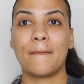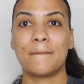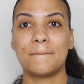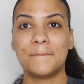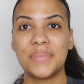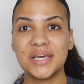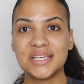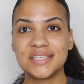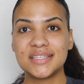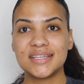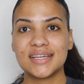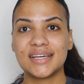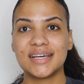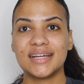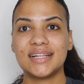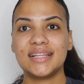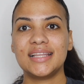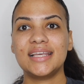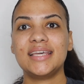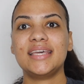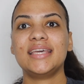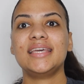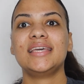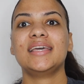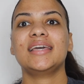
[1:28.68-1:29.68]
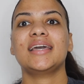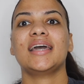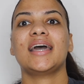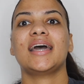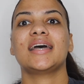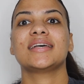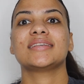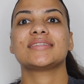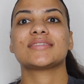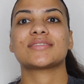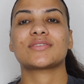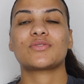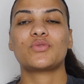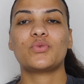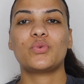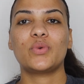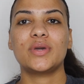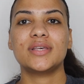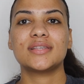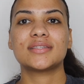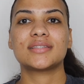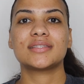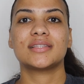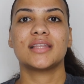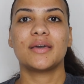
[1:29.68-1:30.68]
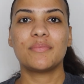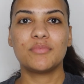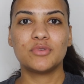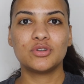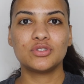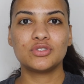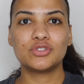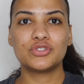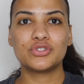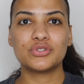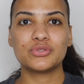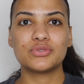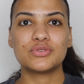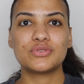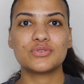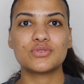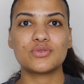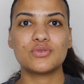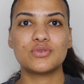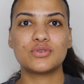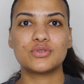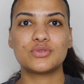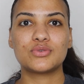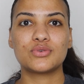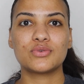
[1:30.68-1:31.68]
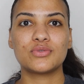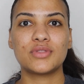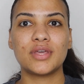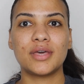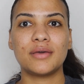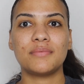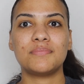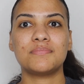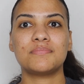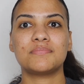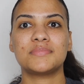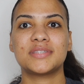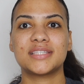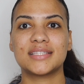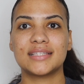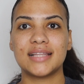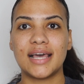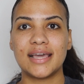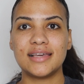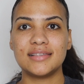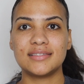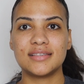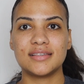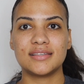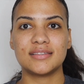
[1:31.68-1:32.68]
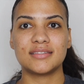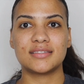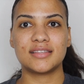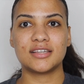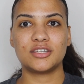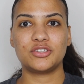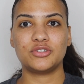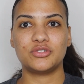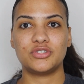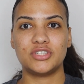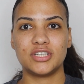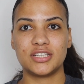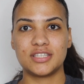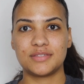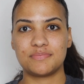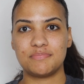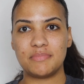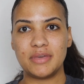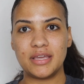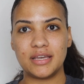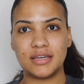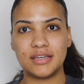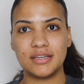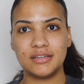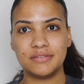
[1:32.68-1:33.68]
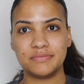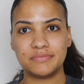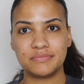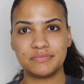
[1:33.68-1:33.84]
Basically, squeeze lemon juice onto the slices that you just made.